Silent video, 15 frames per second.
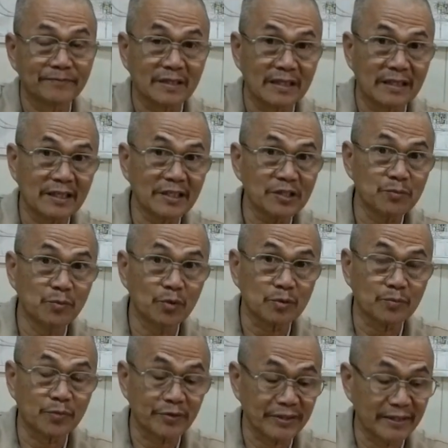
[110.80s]
latch bolt
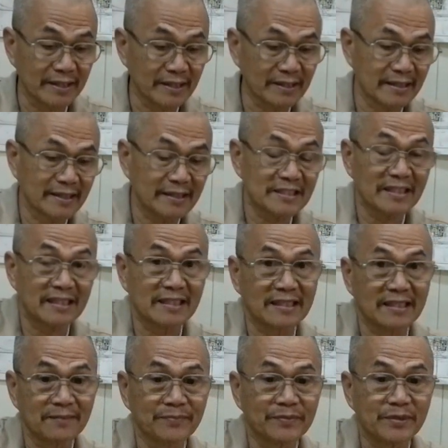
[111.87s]
for Yale, there is an
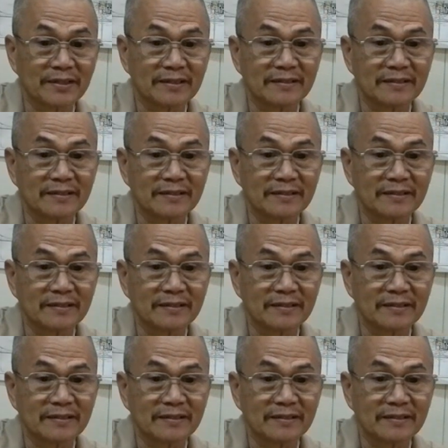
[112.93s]
adapter